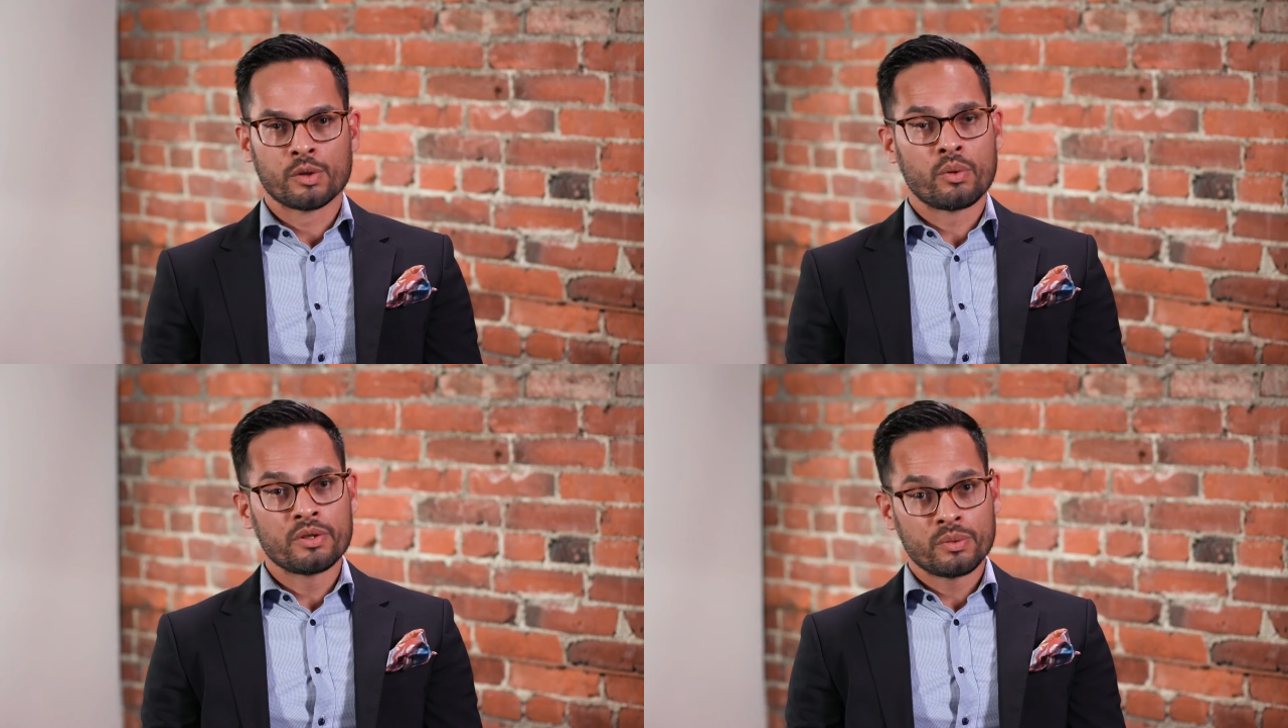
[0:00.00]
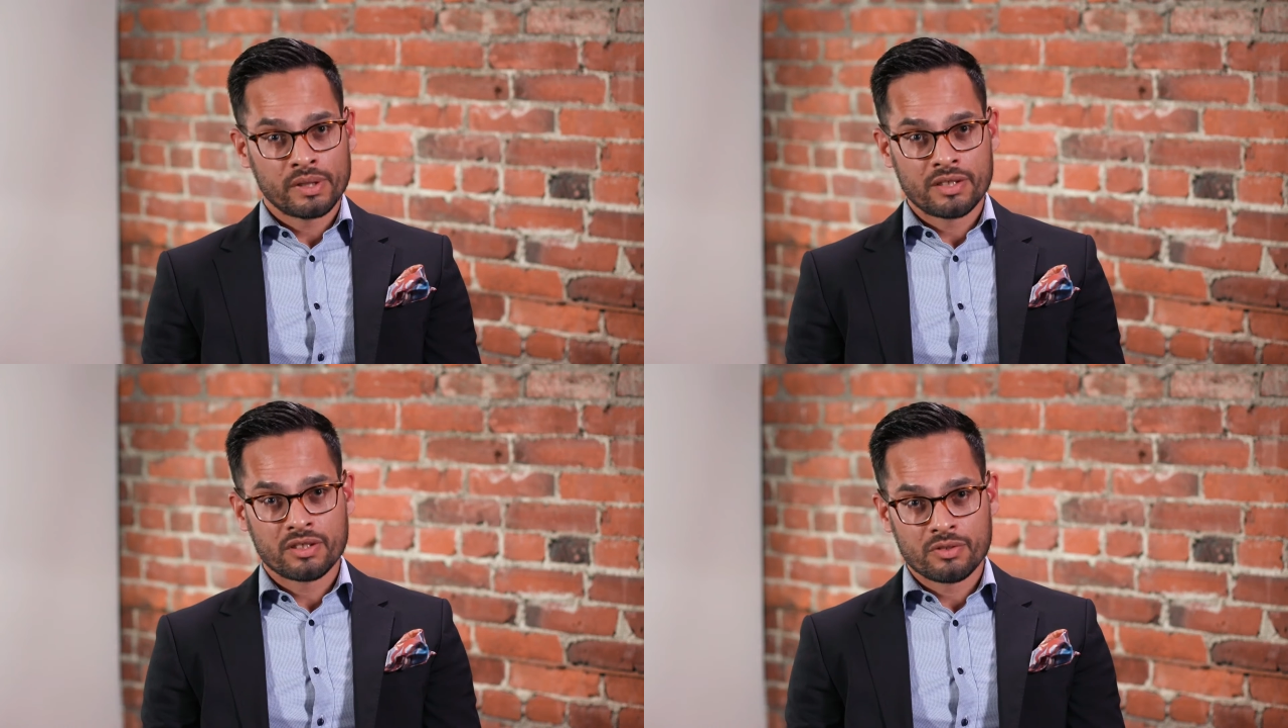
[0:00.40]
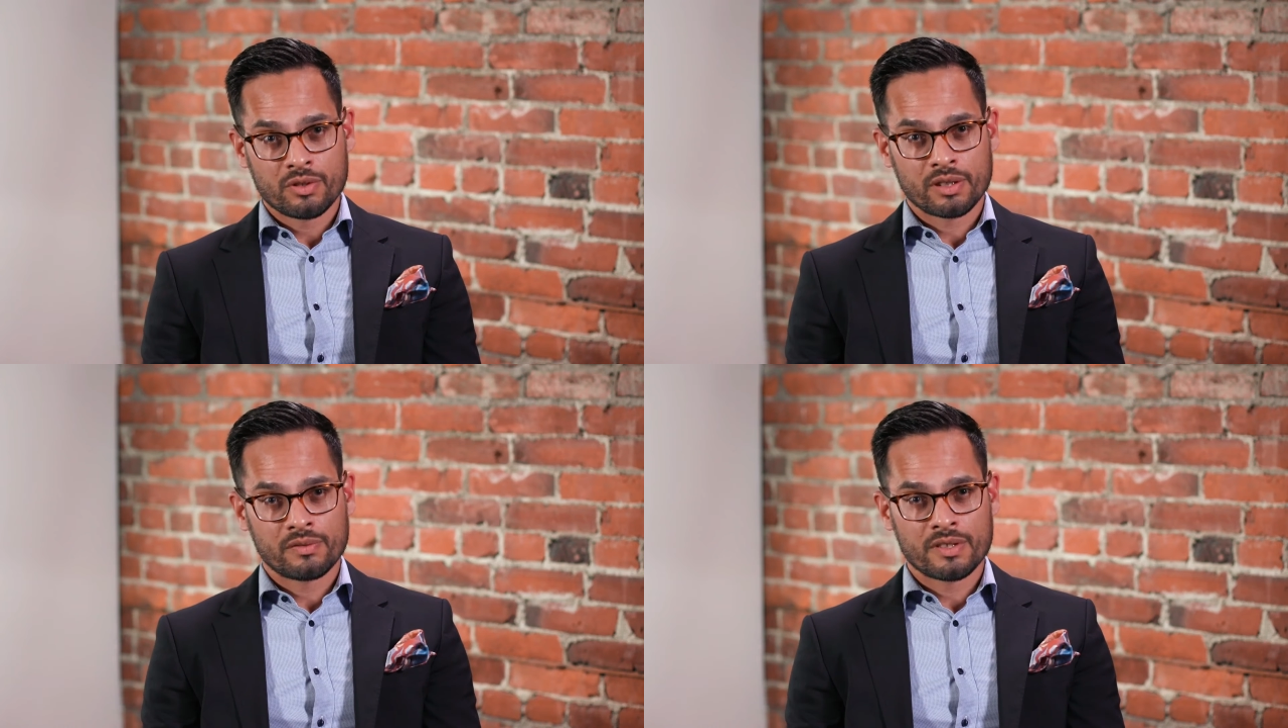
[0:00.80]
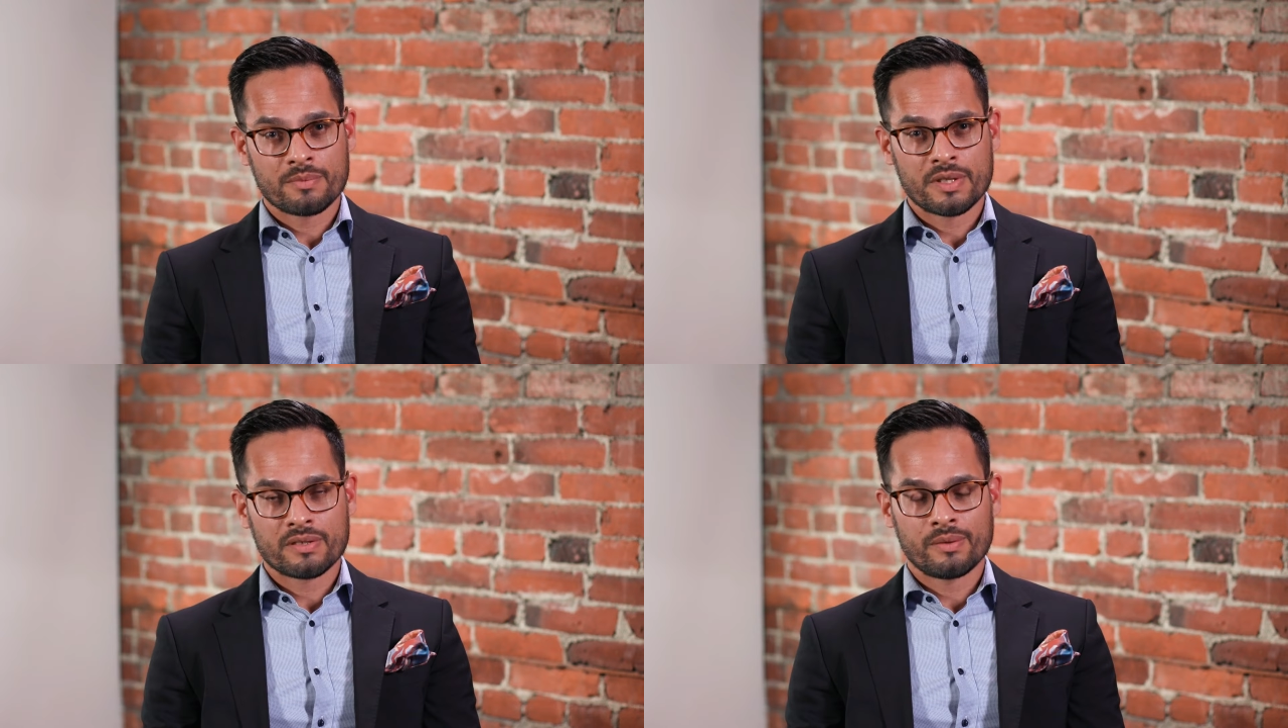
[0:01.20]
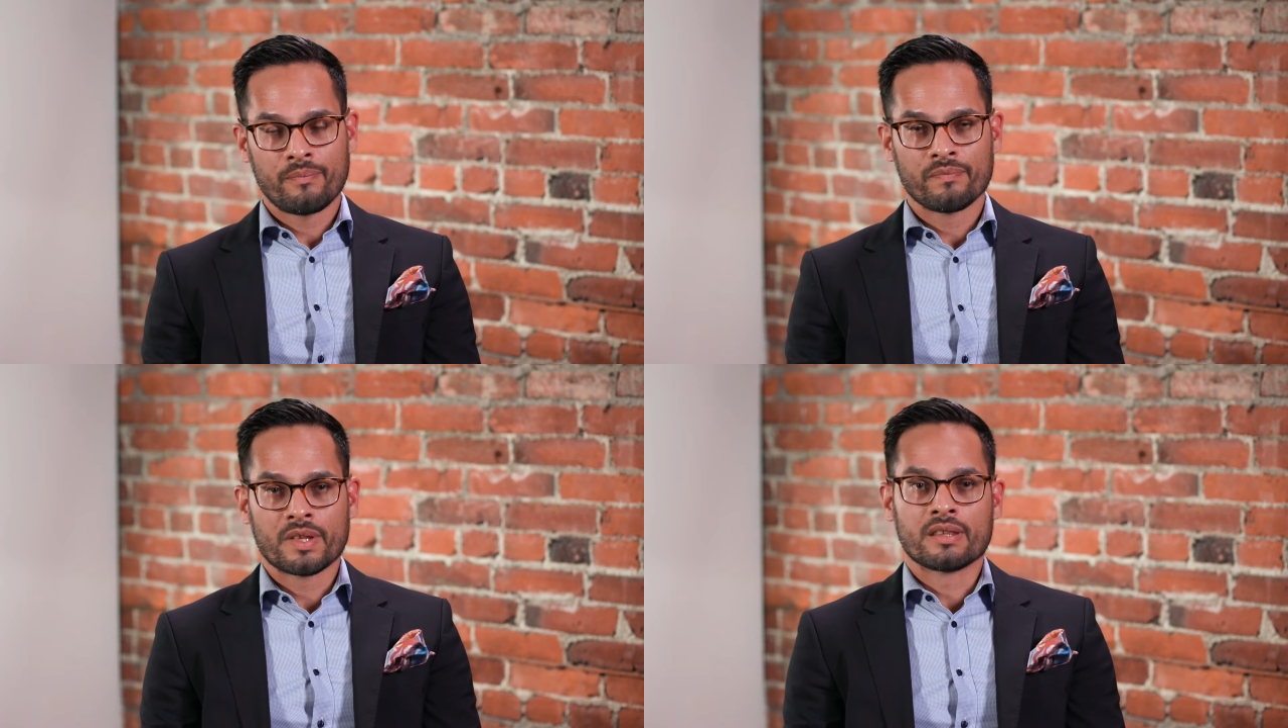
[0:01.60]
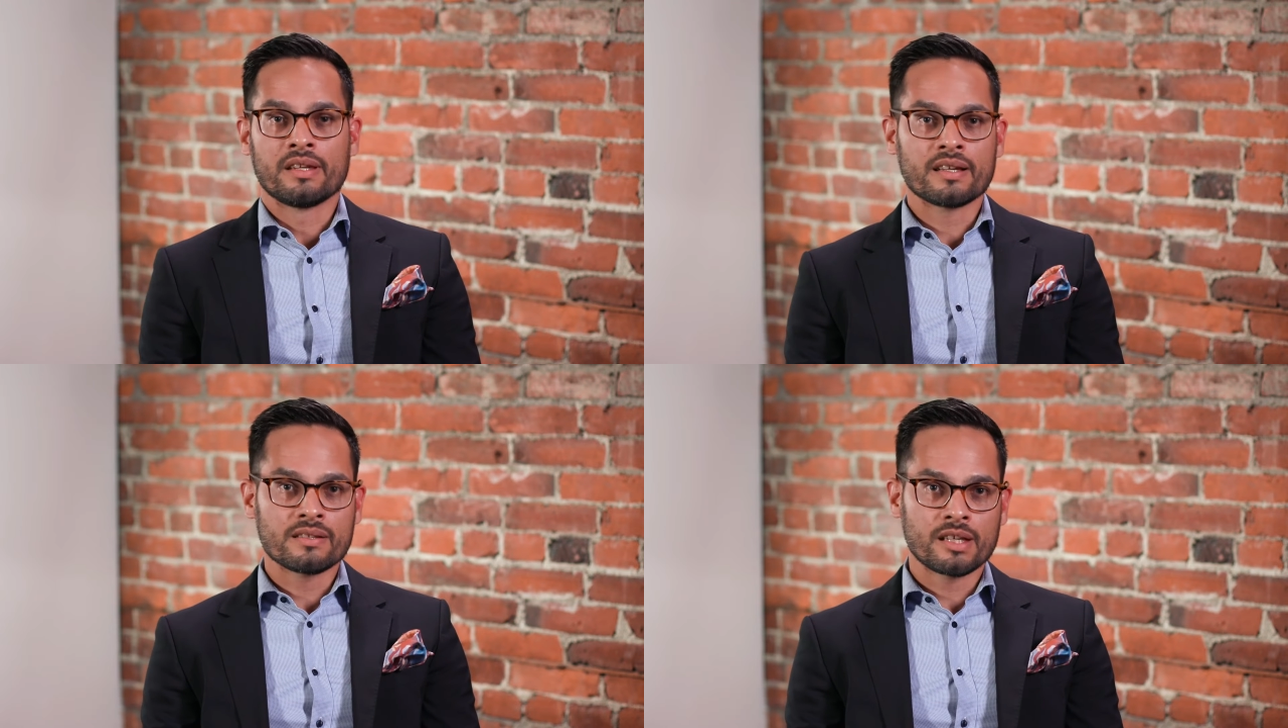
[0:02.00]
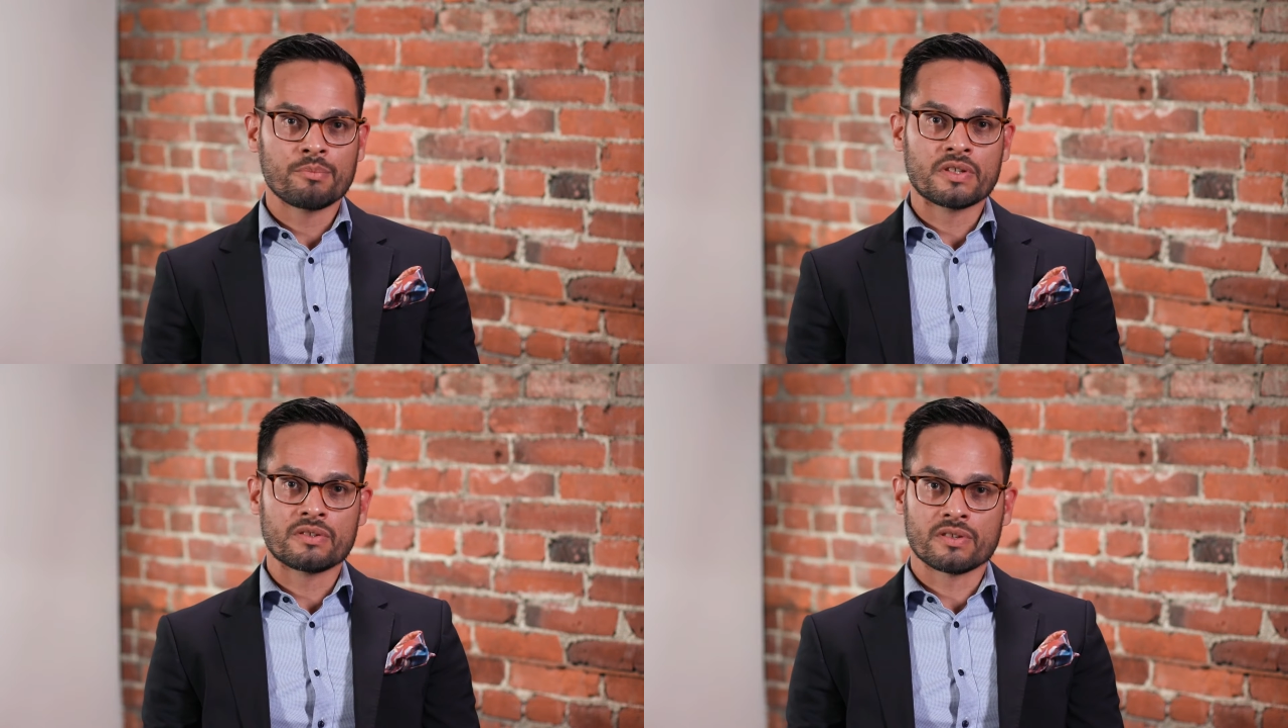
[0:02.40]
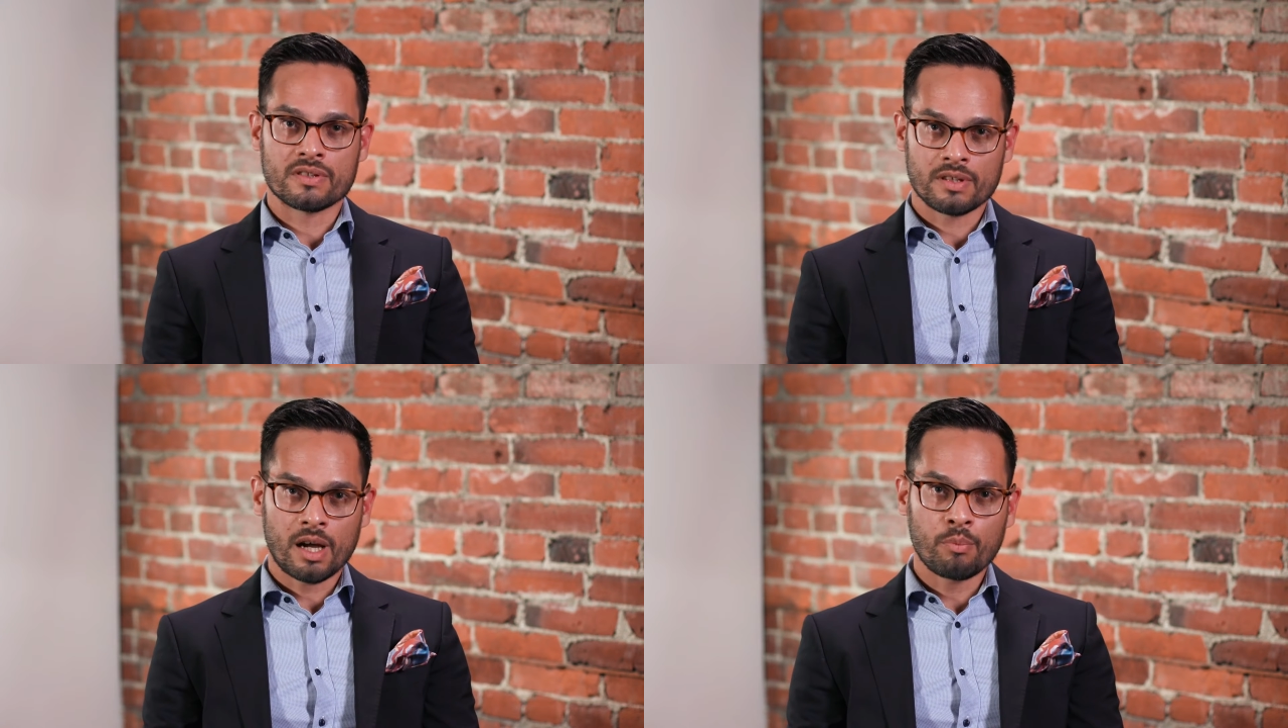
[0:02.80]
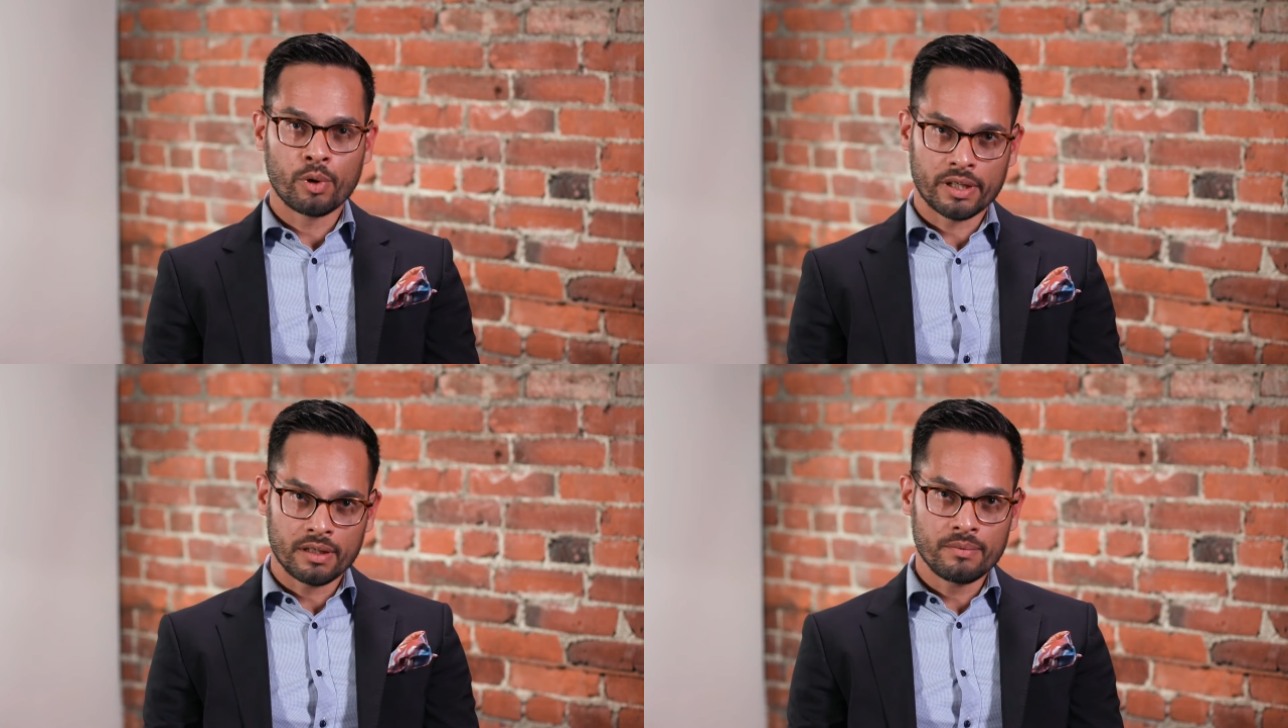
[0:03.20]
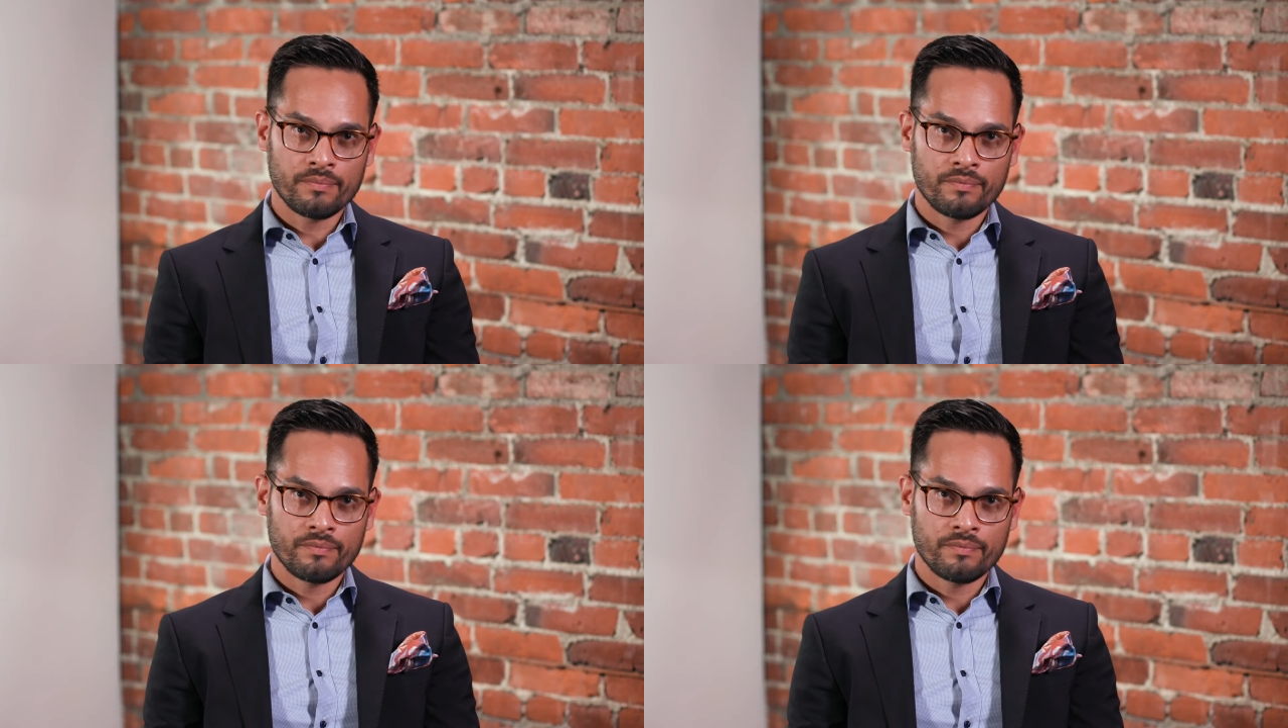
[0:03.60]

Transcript: if you're going to allege constructive dismissal, the next step is to stop working